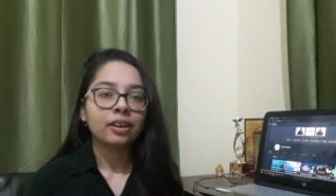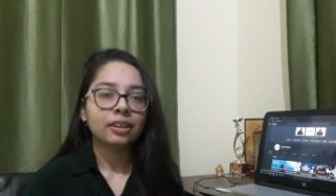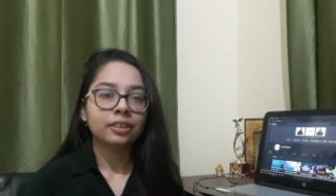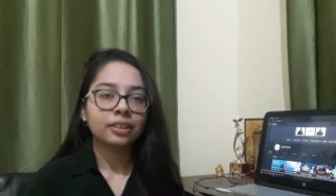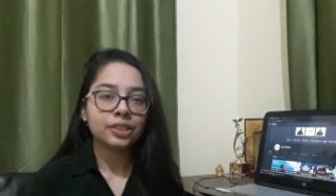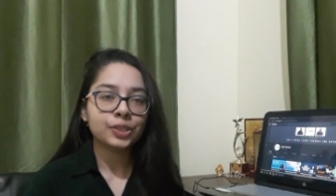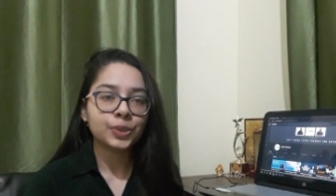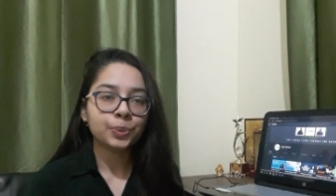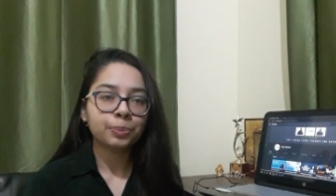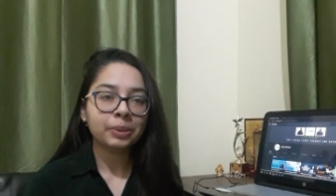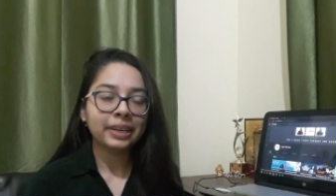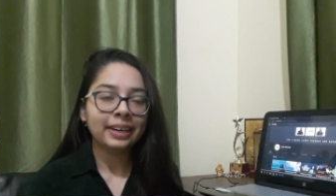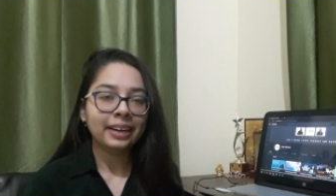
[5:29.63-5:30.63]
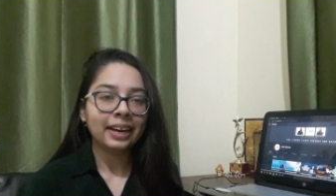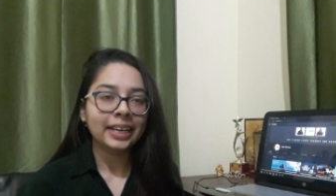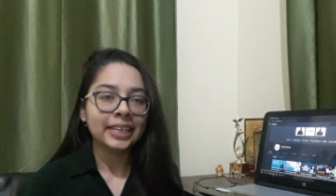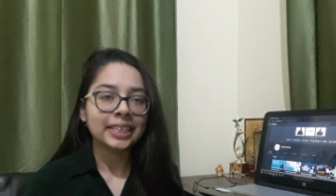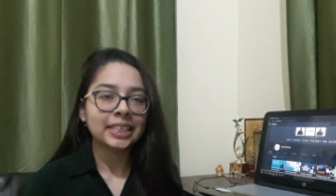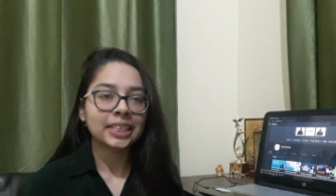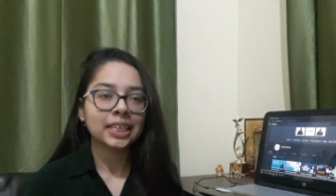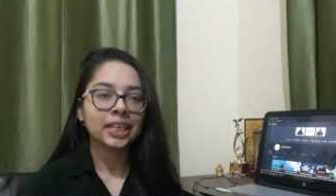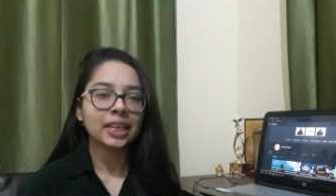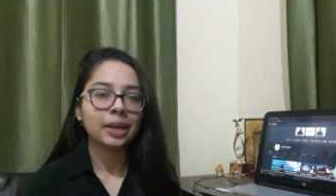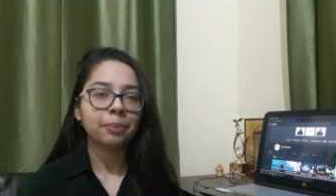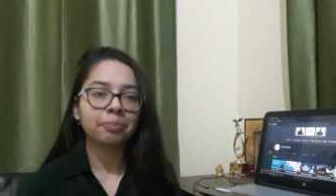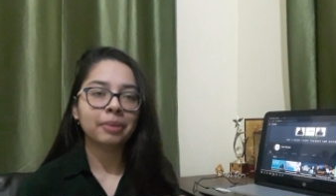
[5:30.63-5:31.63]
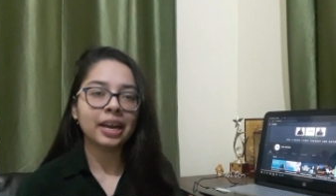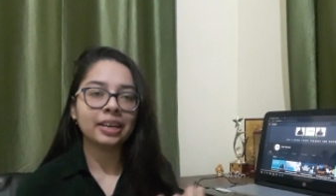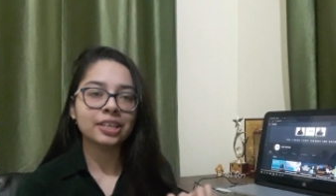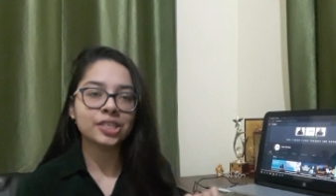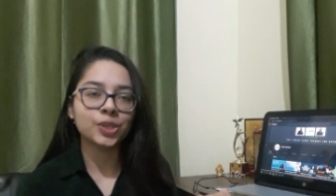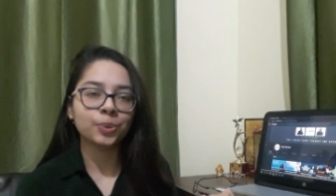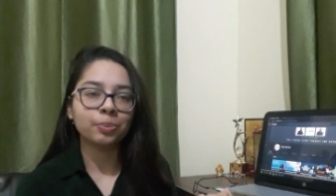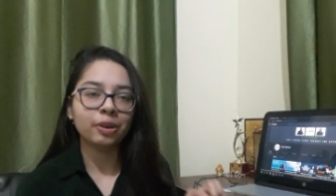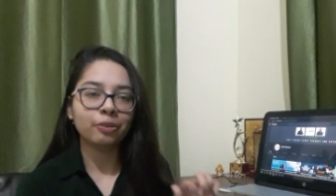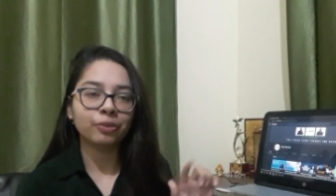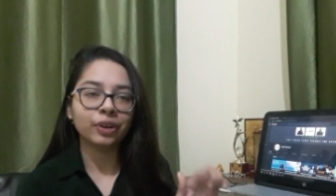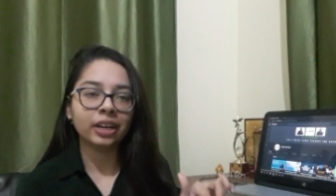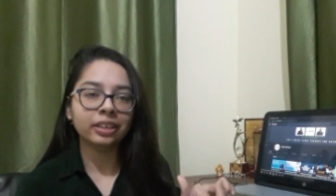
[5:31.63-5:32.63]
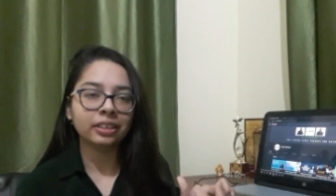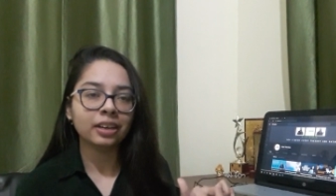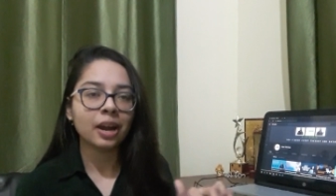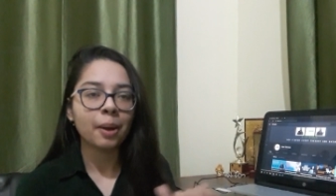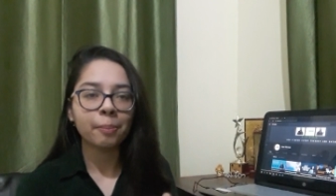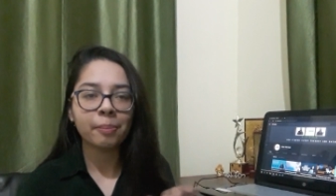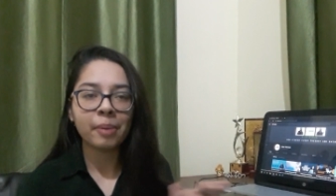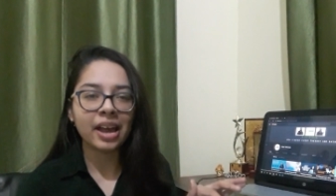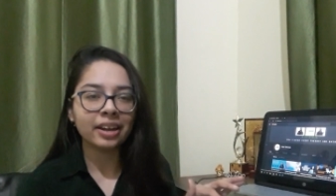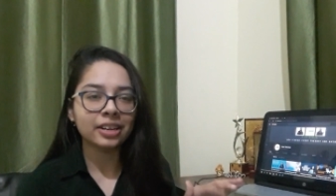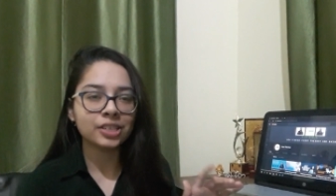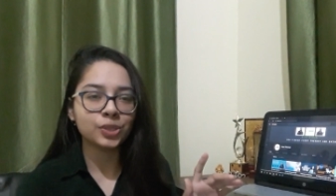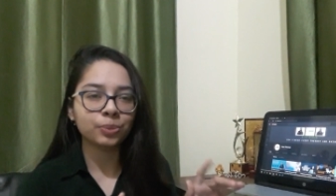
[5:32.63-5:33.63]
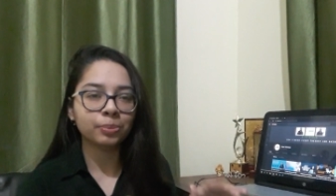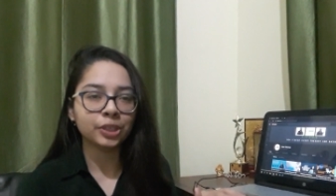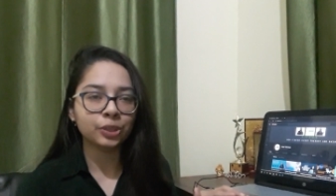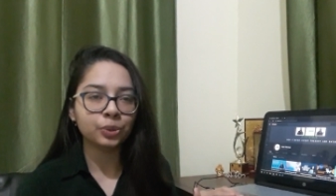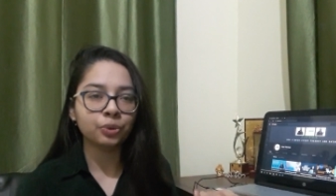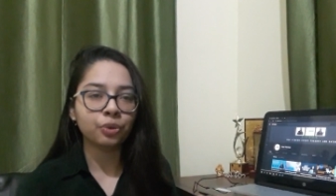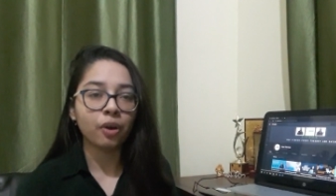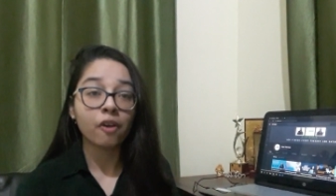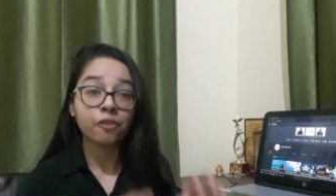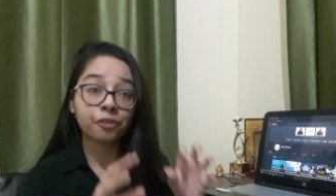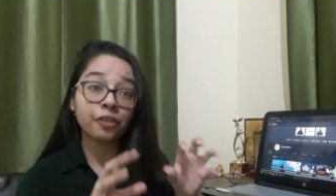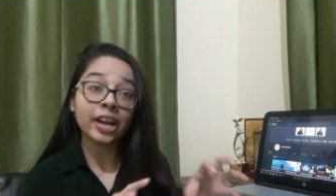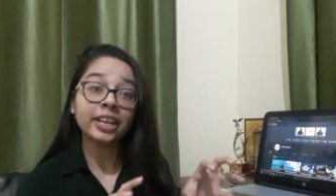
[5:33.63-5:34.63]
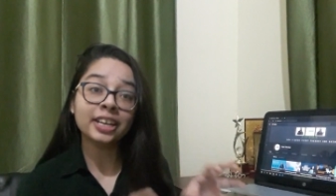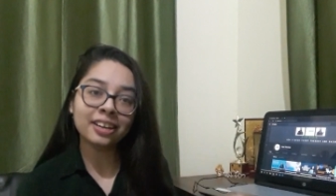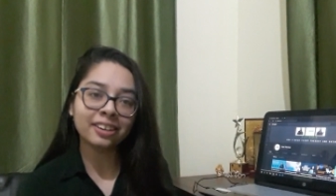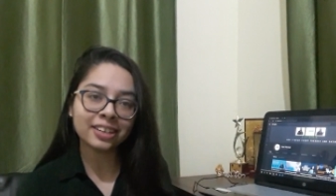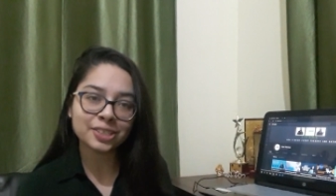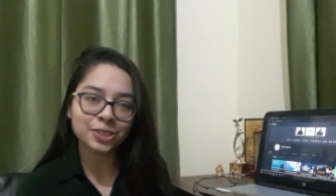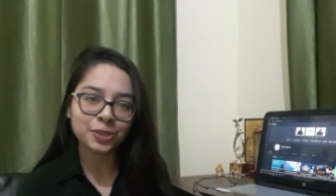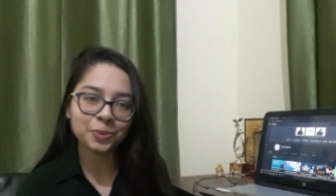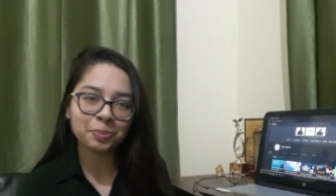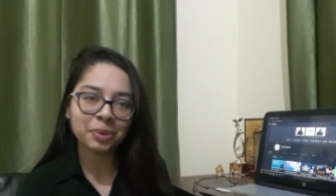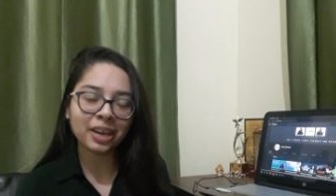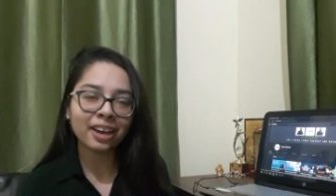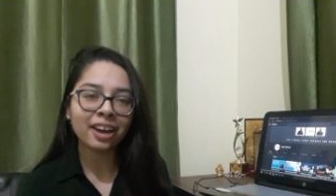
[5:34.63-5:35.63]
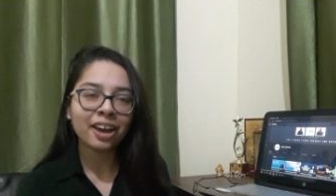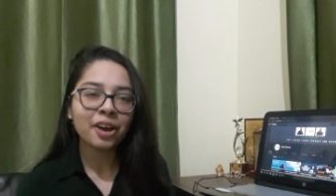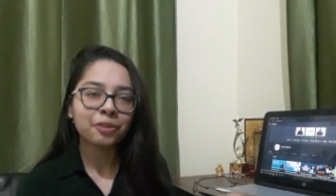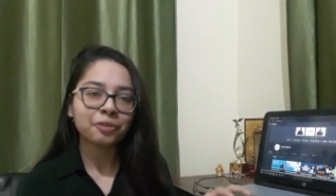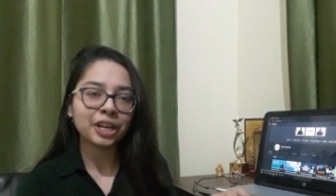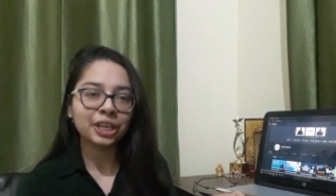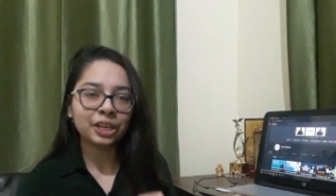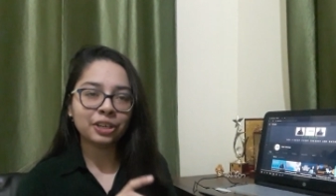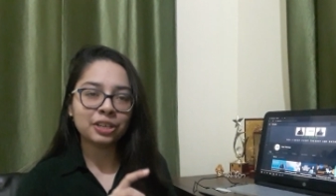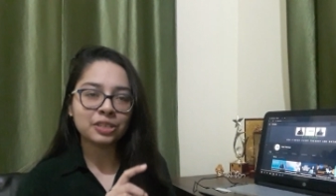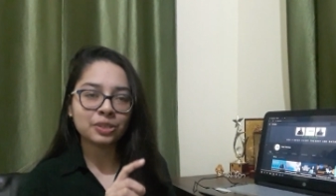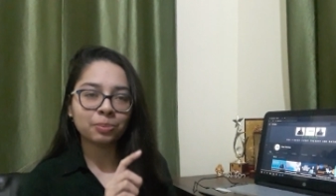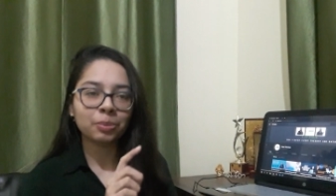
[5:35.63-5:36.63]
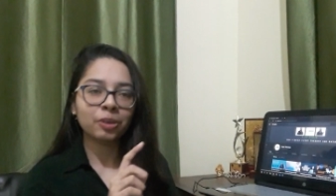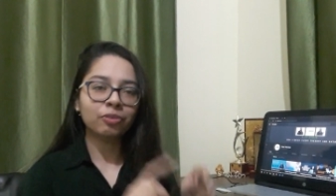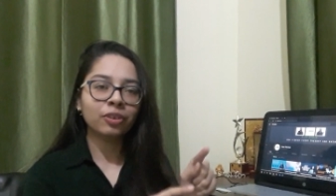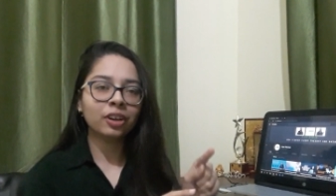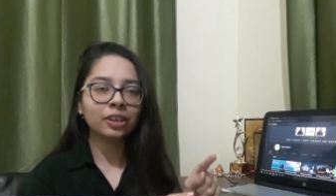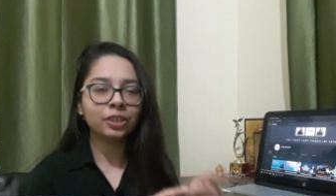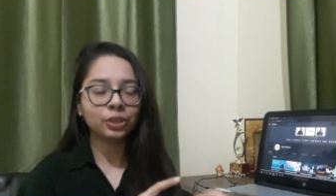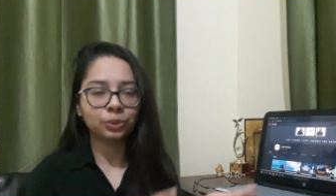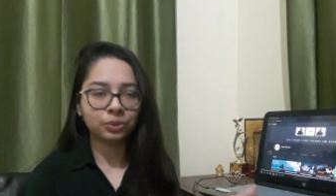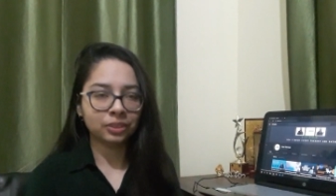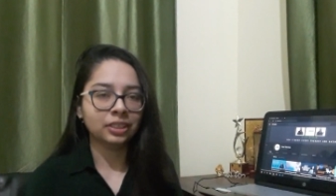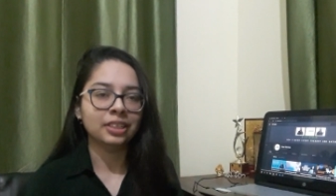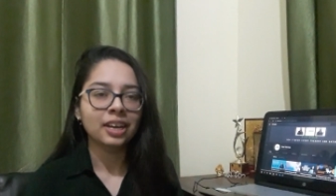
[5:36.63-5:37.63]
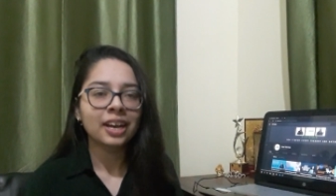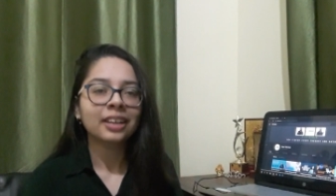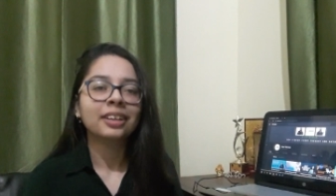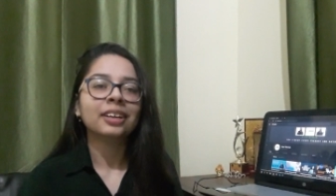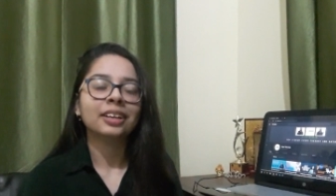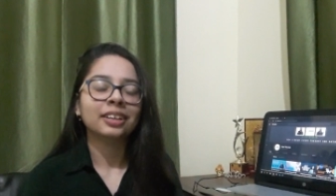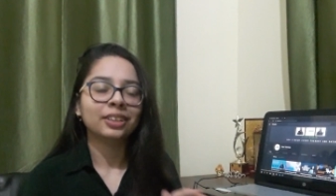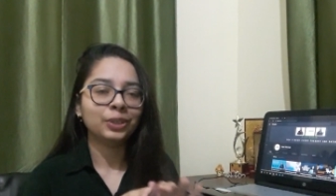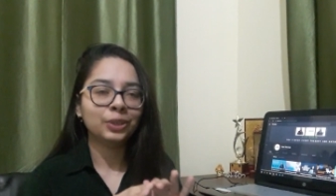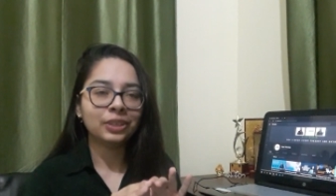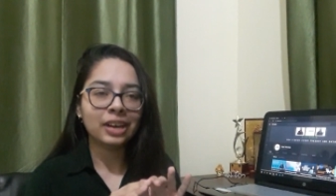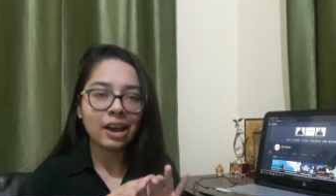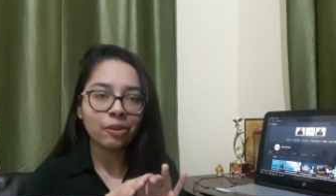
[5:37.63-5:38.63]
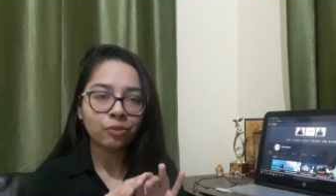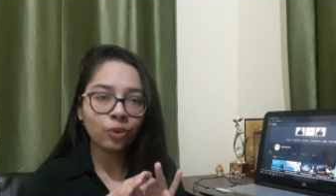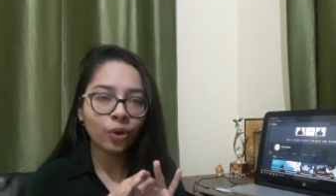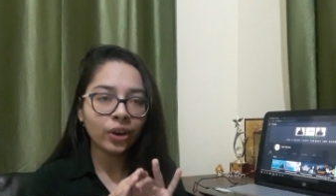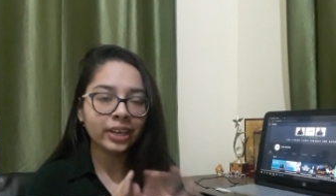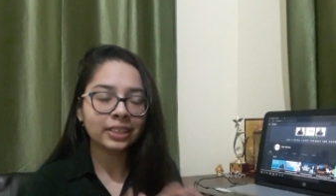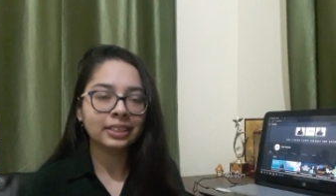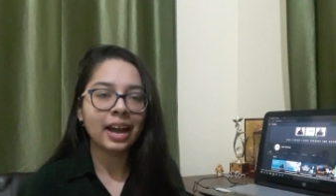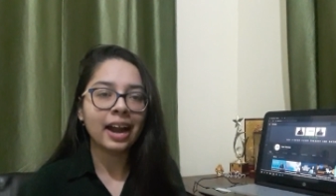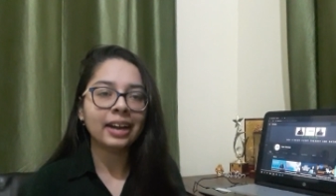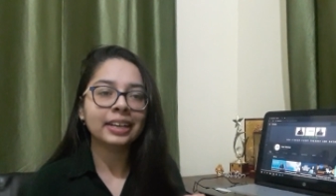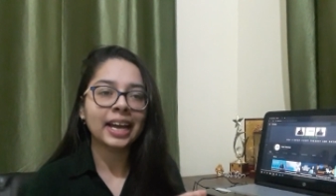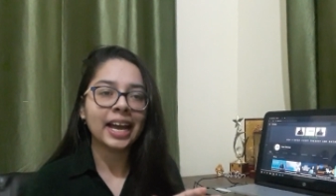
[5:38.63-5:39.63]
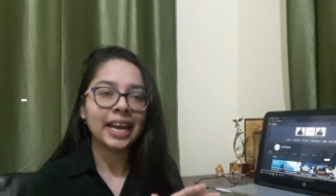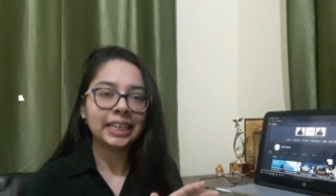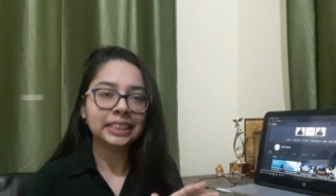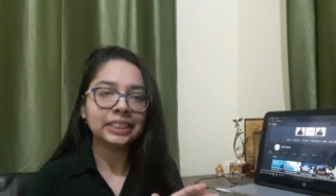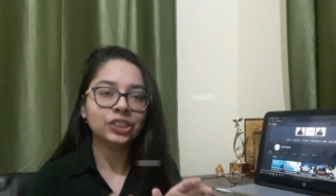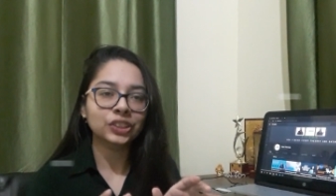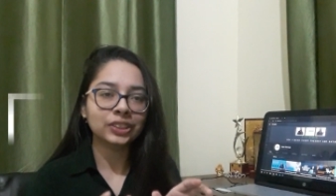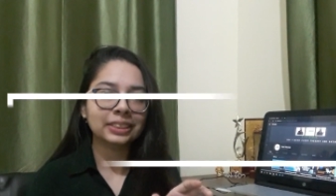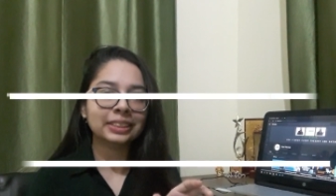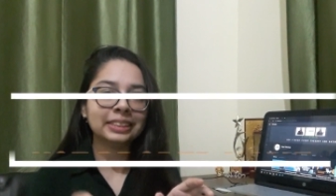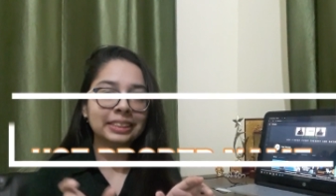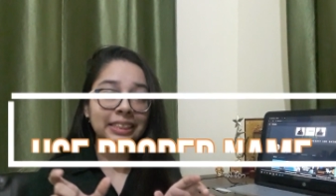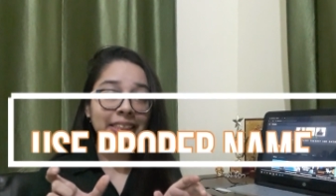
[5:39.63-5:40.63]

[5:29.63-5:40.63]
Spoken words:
a resume like my resume 1, my resume 2, final resume 1, 2, 3. Avoid that and just